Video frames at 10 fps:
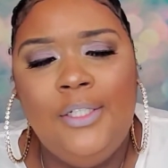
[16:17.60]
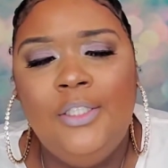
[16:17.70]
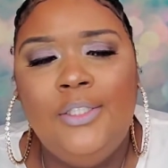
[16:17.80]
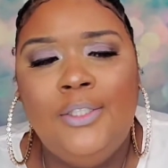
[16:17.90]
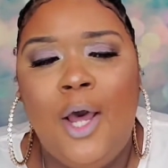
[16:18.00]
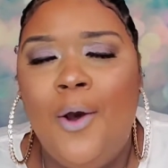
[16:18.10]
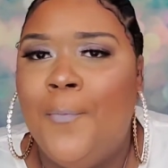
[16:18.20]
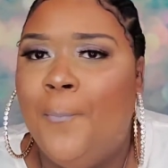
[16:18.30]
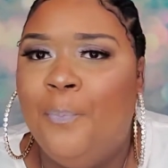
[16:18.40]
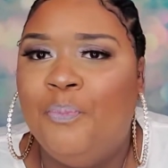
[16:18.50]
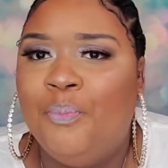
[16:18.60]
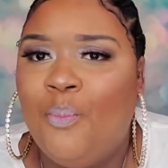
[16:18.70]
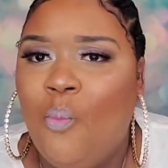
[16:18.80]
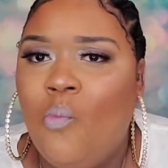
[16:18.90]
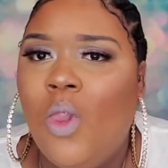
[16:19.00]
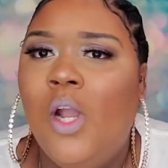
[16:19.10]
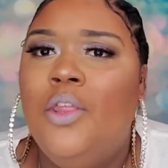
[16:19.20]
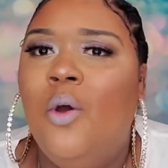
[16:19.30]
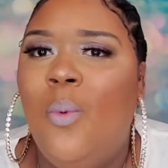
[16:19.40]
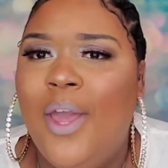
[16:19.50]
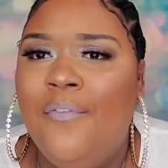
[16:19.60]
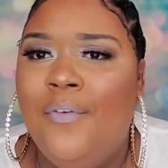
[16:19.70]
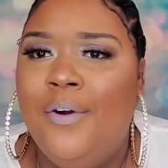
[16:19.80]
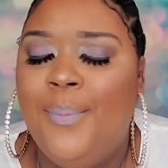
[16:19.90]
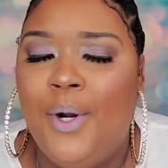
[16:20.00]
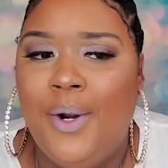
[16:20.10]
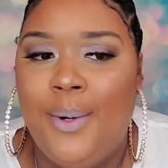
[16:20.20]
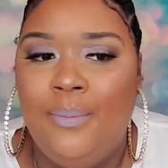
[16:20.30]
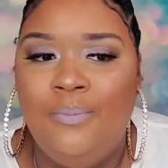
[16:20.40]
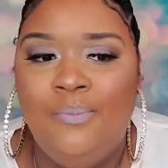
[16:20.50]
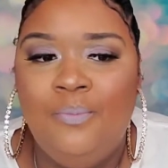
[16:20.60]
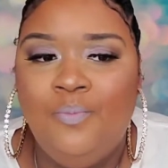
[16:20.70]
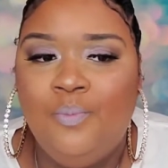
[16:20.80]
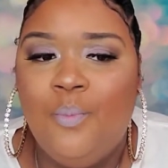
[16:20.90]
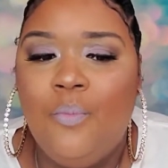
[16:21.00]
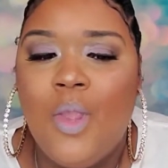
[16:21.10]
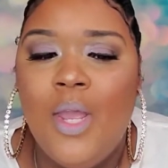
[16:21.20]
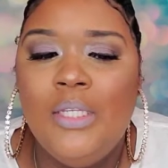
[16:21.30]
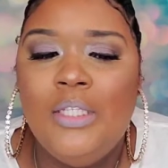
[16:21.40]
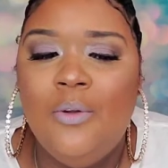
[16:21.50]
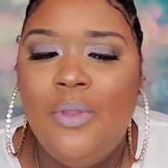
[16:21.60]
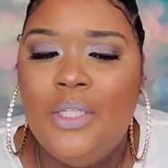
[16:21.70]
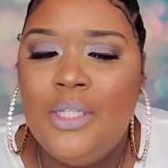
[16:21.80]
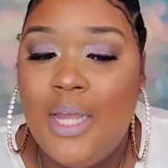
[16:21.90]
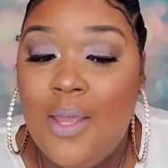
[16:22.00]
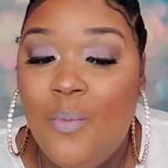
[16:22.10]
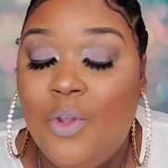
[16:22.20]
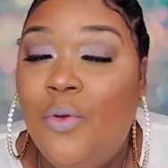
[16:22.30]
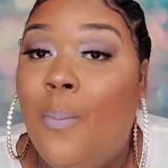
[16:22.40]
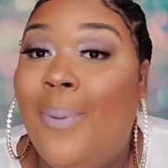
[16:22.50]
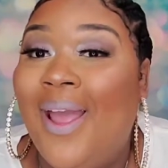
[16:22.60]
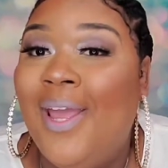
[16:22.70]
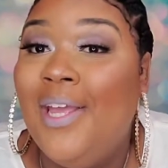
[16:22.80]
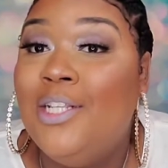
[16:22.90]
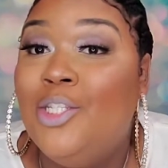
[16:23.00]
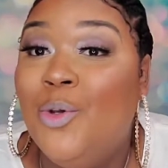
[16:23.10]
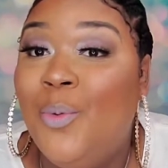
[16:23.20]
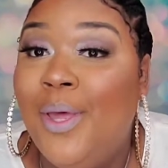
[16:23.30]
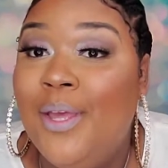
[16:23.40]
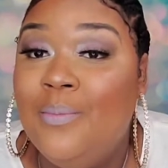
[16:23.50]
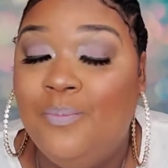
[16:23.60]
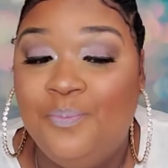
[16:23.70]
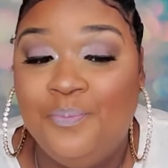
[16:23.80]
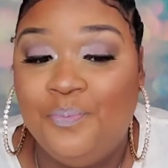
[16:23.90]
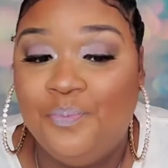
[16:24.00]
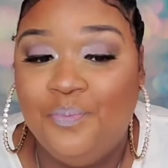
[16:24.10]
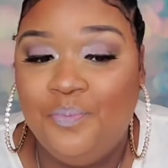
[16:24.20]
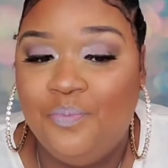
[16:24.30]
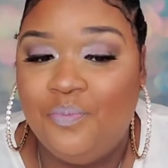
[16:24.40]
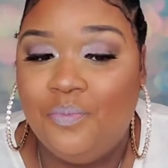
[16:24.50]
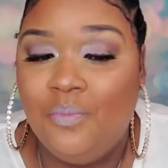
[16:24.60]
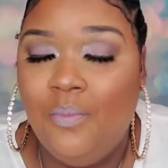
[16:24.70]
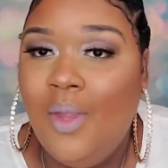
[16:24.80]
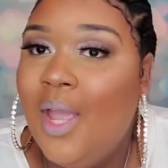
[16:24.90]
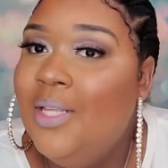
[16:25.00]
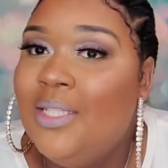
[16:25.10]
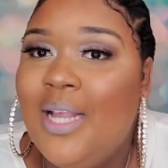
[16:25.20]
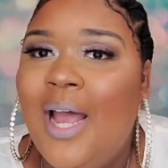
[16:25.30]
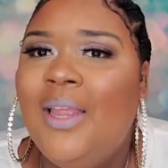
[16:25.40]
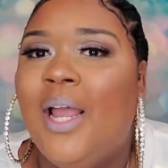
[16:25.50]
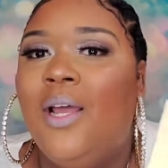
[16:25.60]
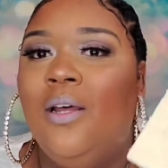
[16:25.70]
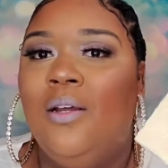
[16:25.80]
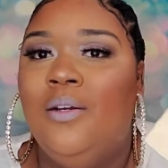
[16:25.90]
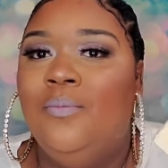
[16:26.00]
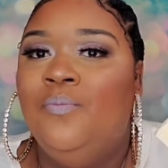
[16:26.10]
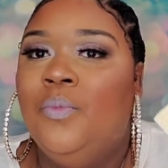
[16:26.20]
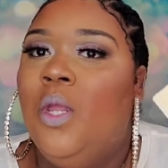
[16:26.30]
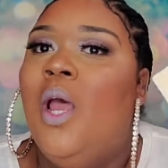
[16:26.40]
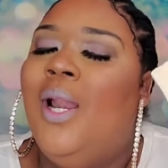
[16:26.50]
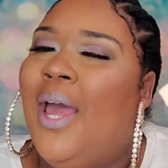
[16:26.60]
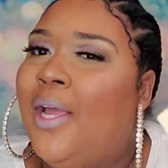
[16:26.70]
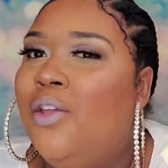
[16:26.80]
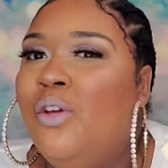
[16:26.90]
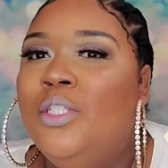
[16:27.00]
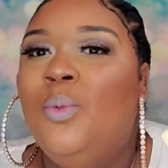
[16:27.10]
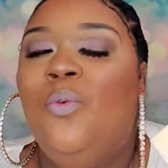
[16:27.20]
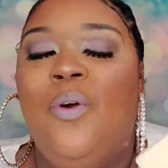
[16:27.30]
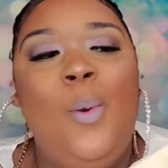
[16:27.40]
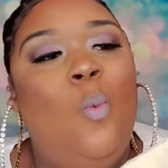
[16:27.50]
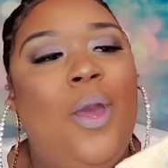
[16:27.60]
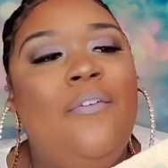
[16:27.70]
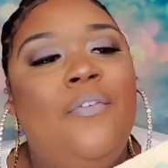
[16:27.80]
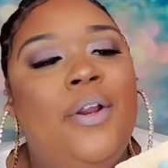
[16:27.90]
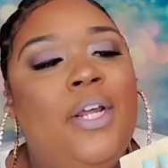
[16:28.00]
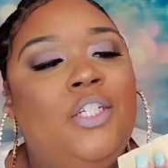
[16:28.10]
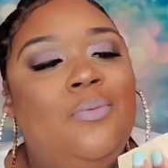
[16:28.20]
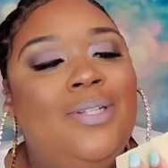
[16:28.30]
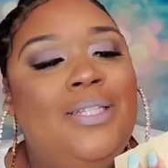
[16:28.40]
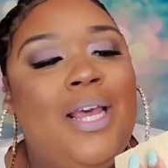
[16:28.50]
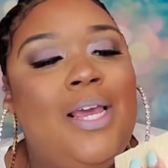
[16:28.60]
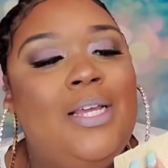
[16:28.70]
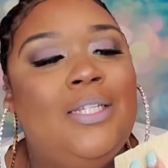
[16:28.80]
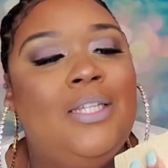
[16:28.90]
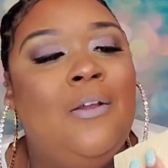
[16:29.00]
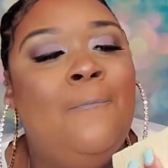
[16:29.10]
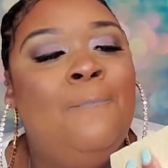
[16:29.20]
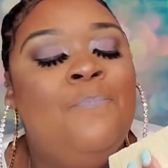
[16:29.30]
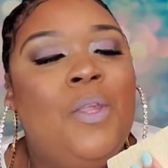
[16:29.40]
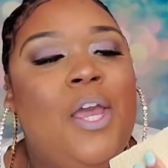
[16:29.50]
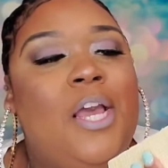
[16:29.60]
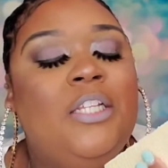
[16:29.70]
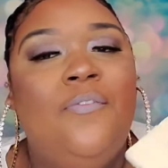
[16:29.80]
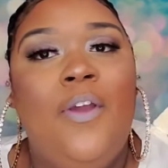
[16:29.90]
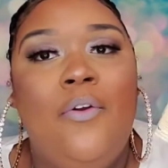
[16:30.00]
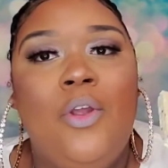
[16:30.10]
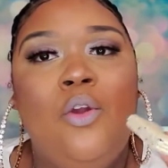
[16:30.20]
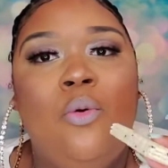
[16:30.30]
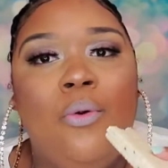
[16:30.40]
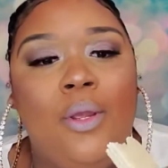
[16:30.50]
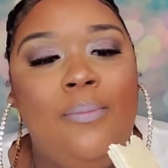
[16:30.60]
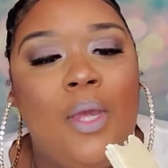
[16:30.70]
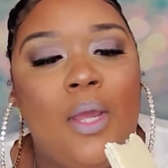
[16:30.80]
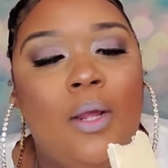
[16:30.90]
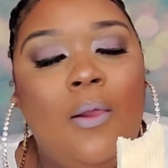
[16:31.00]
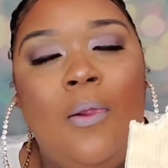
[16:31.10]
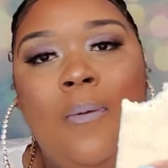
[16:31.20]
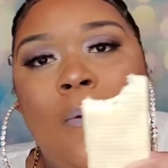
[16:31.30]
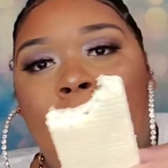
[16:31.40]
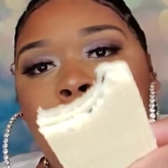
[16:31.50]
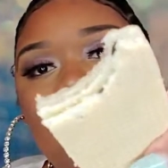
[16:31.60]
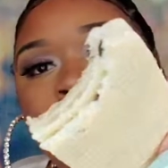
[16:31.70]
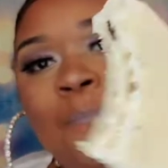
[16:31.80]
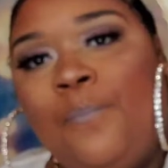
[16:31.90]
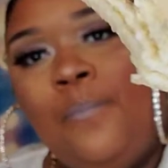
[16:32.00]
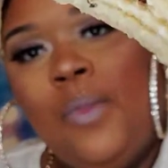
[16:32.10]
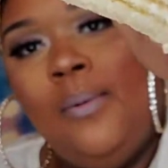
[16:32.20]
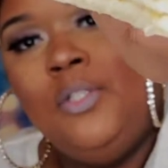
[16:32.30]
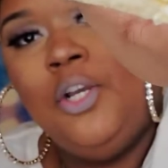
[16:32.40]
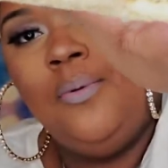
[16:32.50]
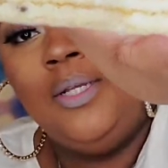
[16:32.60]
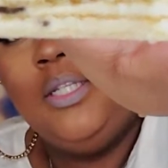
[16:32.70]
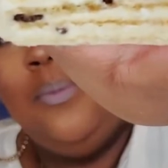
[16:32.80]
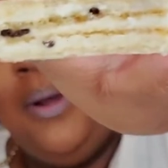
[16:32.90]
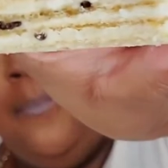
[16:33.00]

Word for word: So the wafer part is still the same. When you bite into it, it's not like a usual wafer that you would taste. It's very creamy. Let me show you where I took my